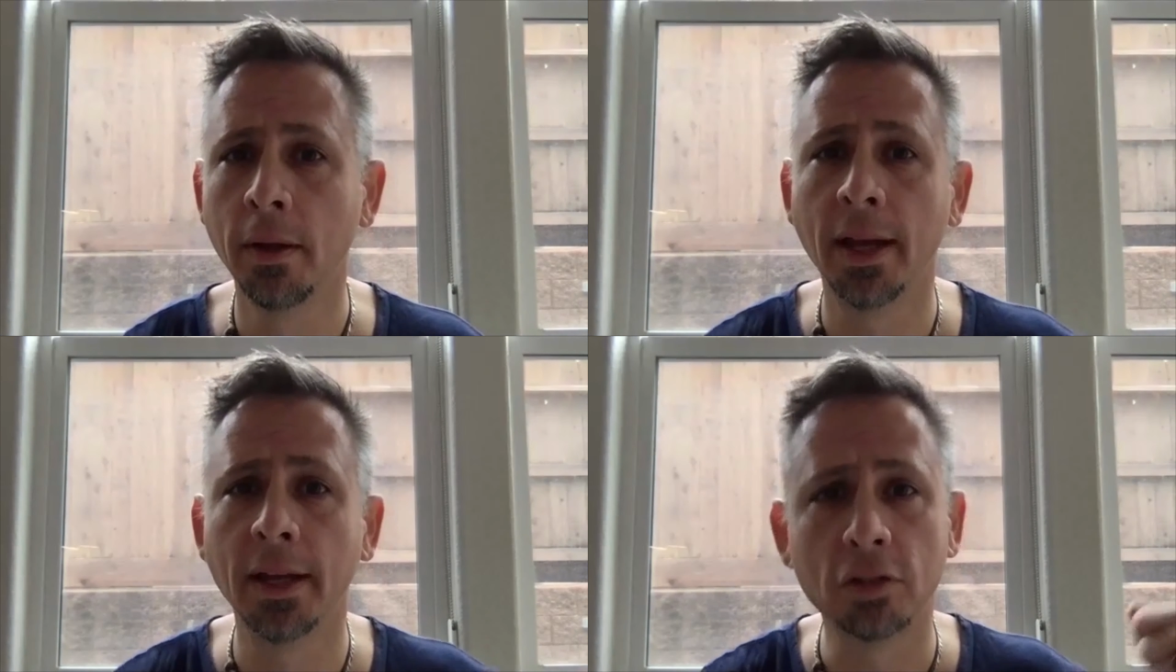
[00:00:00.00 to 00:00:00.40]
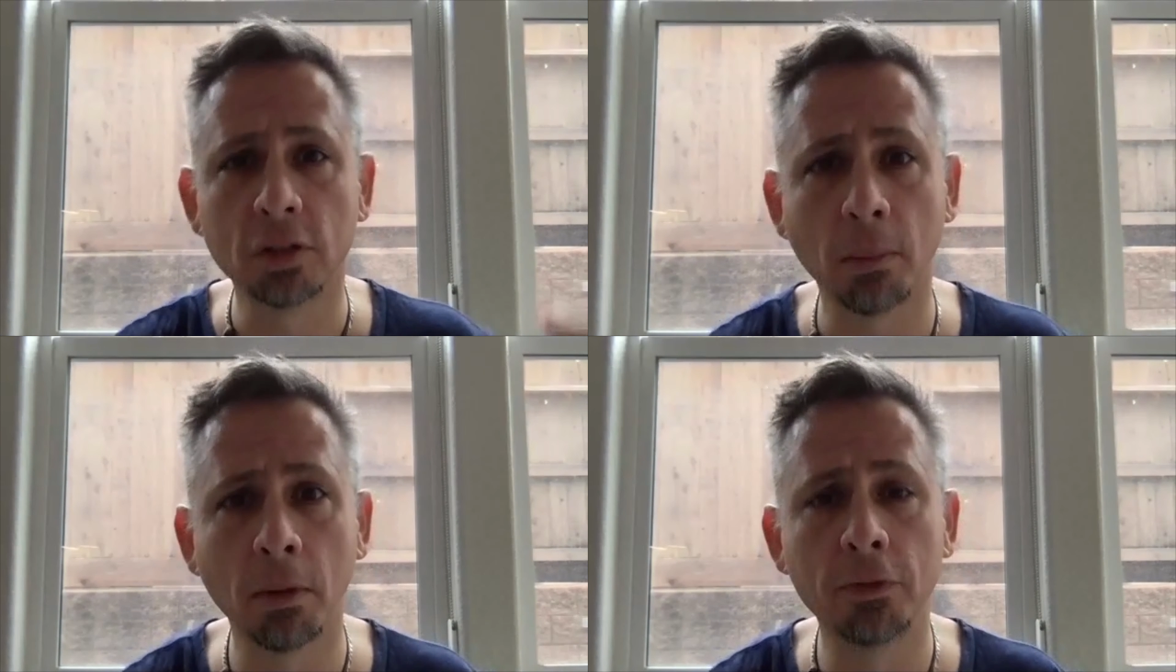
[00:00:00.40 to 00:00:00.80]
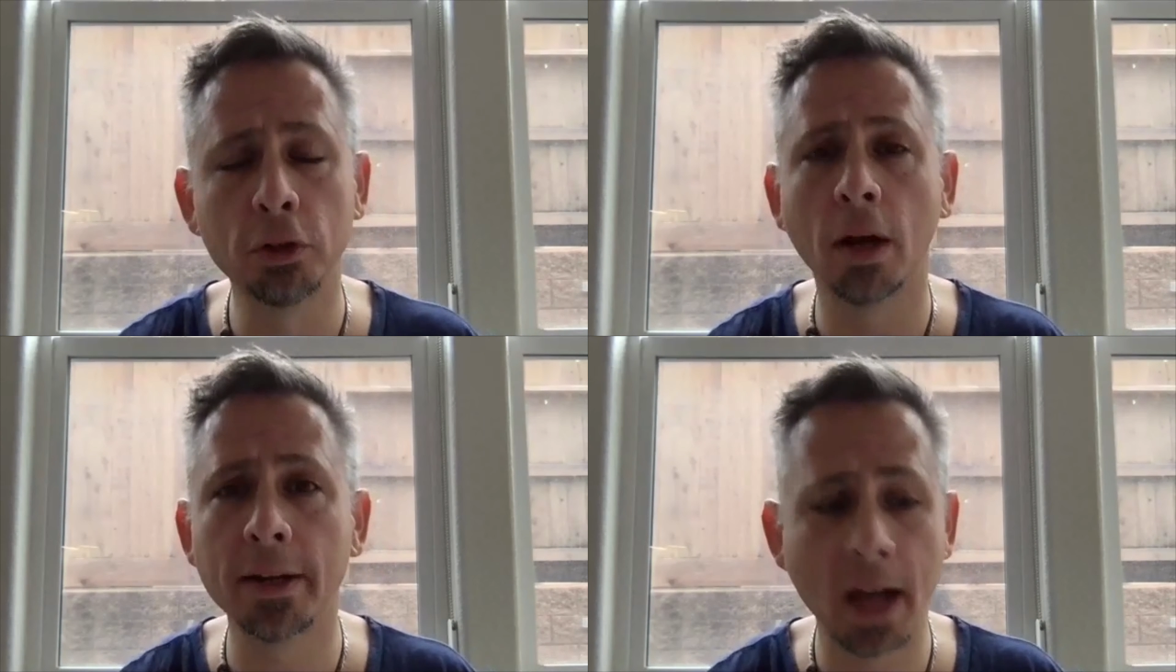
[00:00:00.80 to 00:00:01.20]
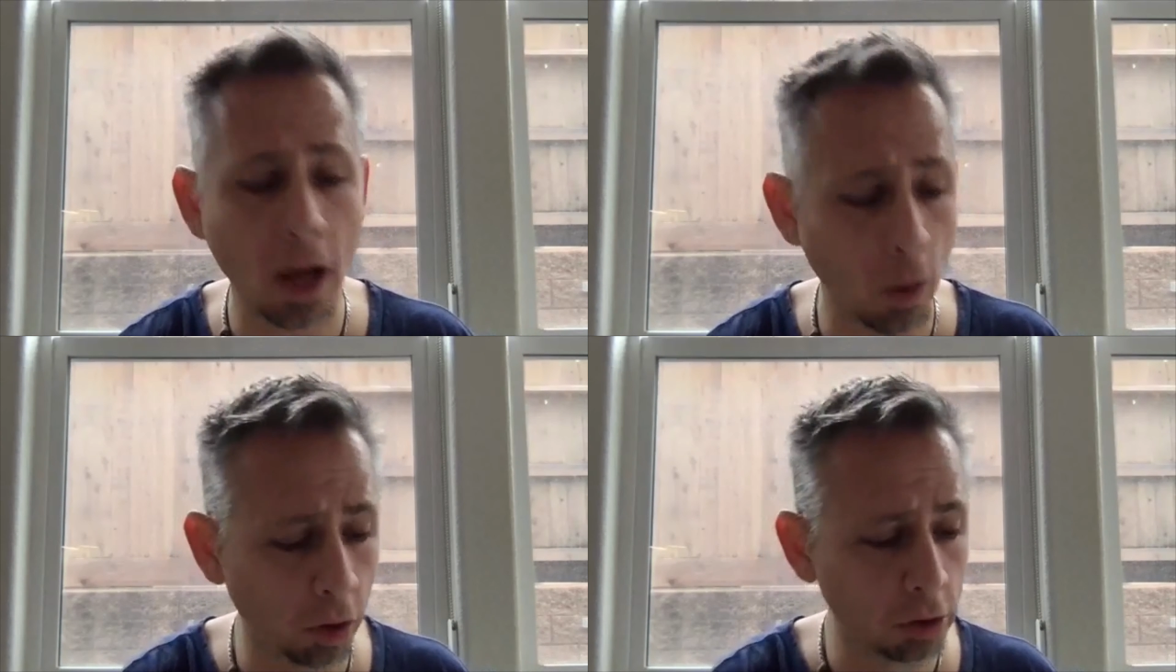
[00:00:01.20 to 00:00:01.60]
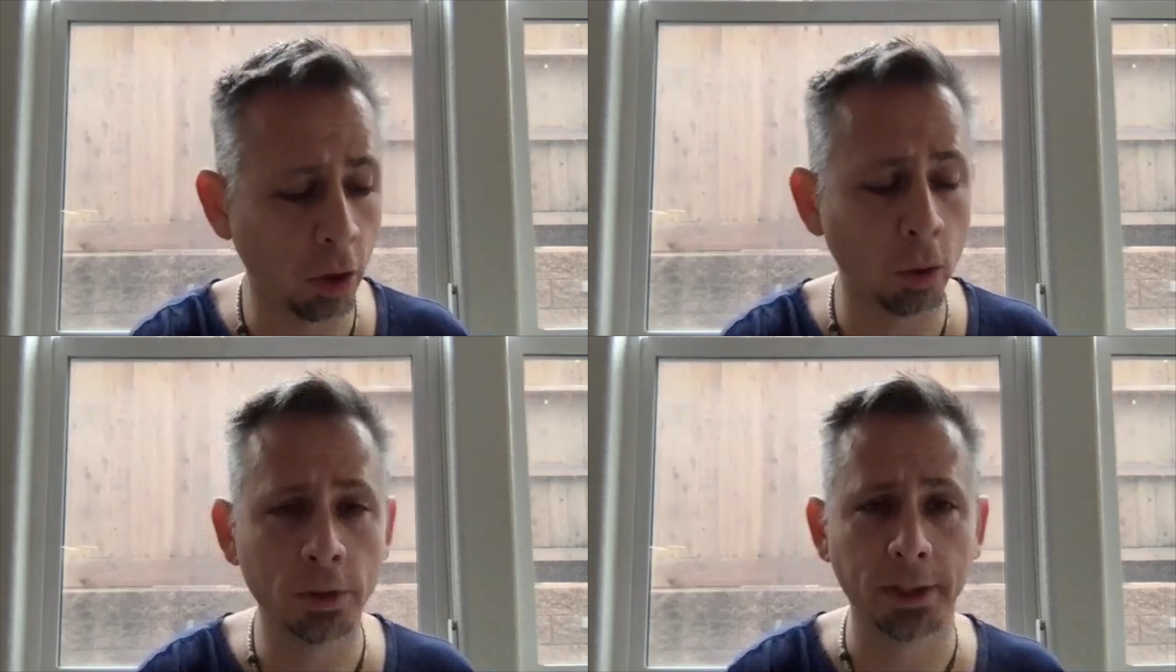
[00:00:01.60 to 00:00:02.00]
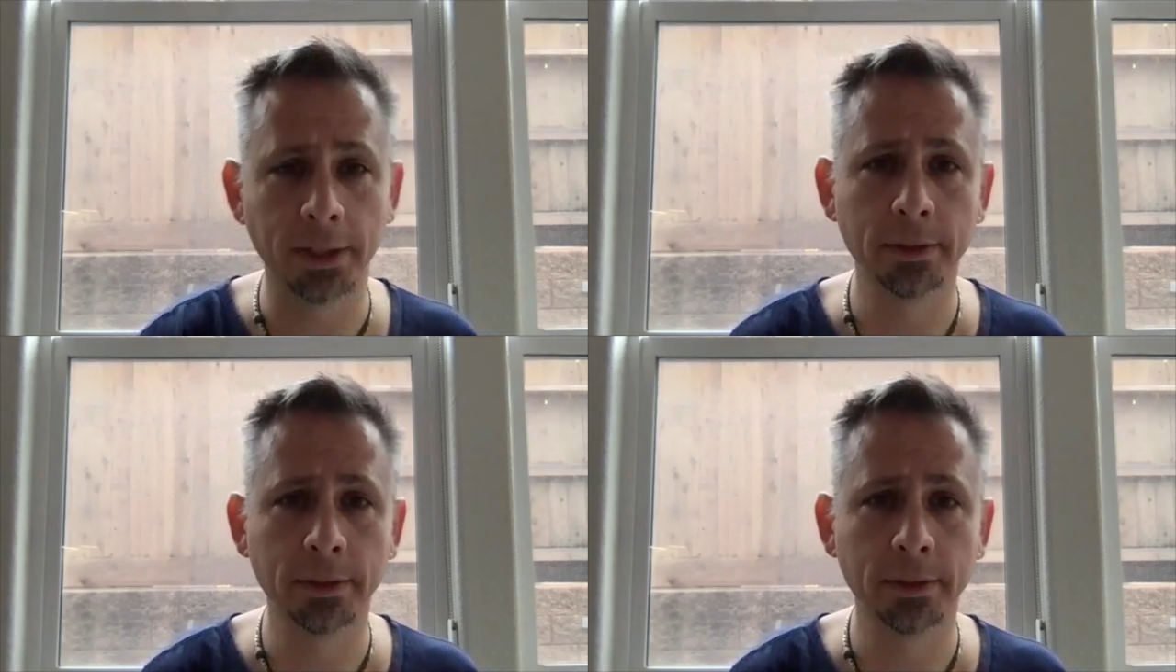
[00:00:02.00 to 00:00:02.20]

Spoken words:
and some of you right now are lonely.